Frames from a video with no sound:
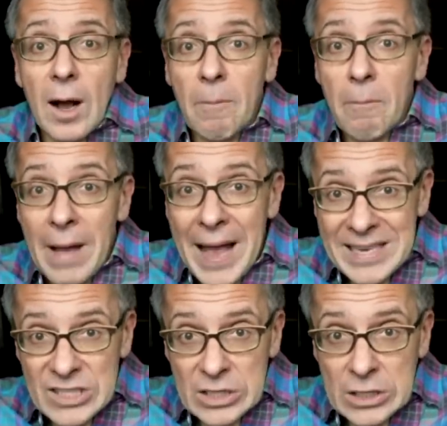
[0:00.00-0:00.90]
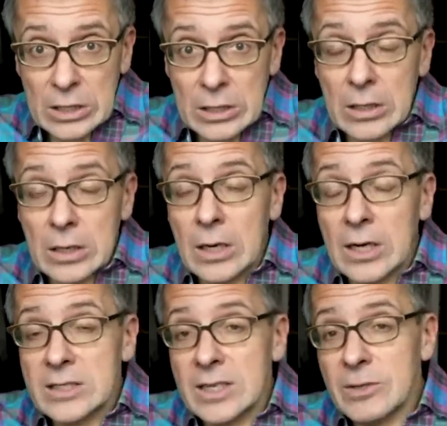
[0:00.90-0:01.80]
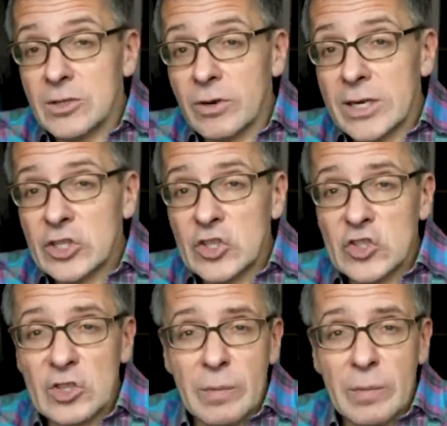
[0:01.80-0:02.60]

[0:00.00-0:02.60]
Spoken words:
massacre, demonstrations